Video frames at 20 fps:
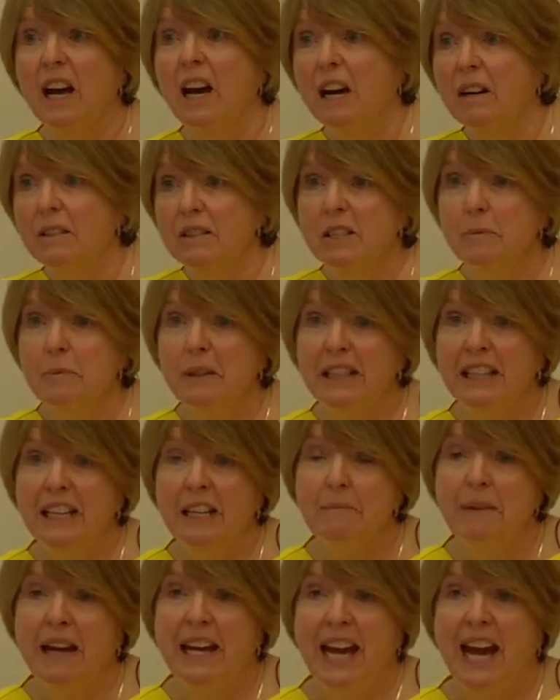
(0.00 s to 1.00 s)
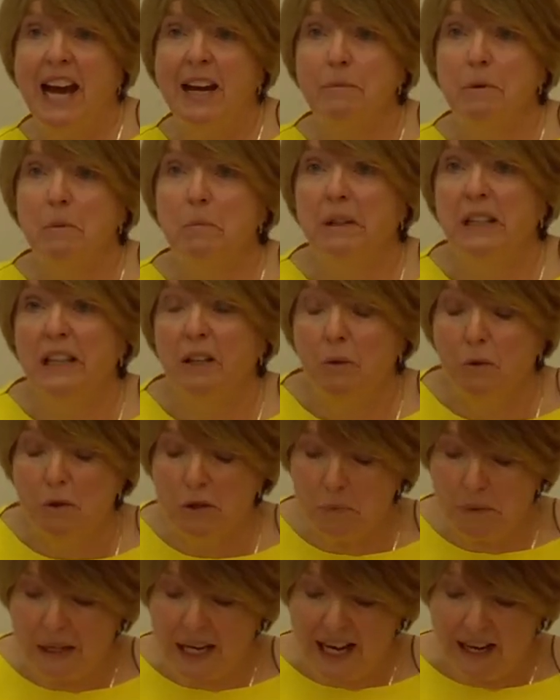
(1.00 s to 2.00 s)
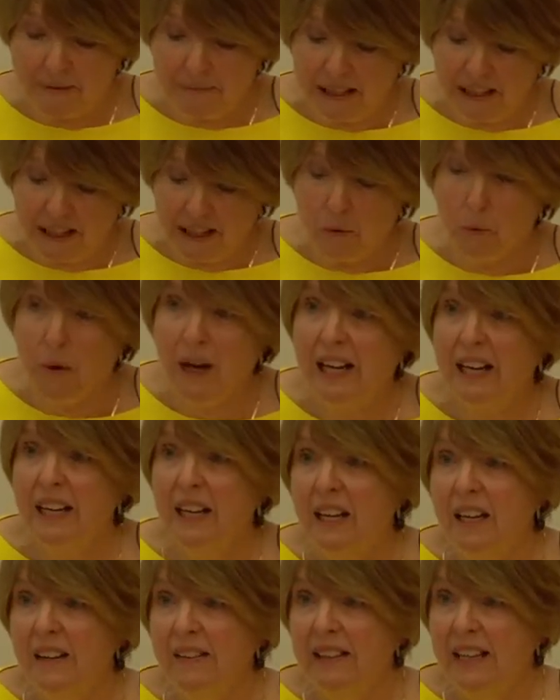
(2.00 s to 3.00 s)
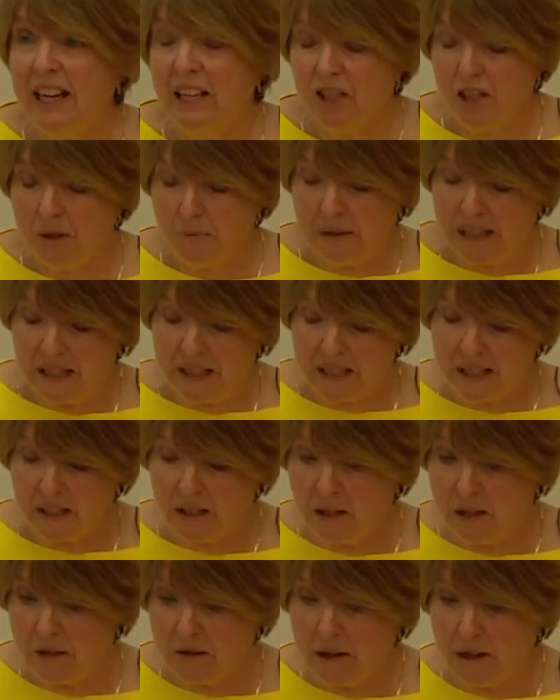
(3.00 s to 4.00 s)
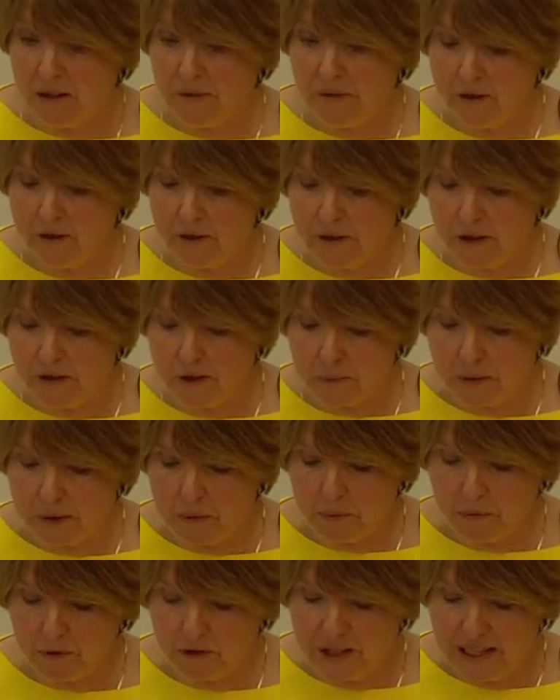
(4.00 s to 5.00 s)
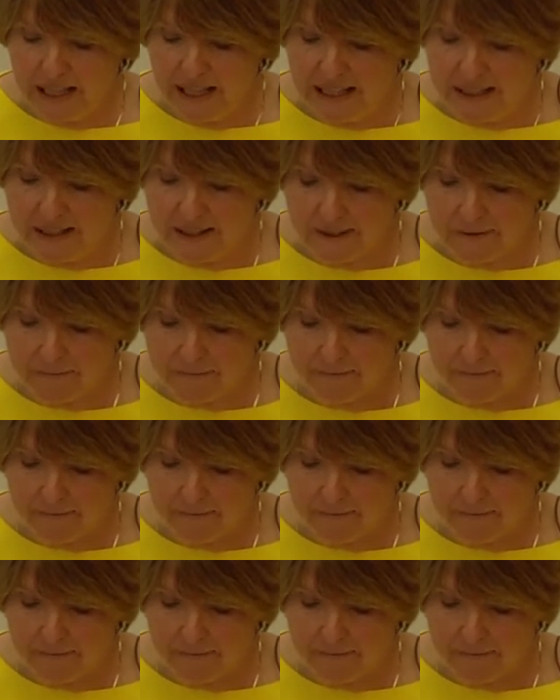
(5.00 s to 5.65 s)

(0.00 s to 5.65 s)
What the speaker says: Ultimately, it may happen, but it ought to be happening in a way that actually meets, you know, those people's needs.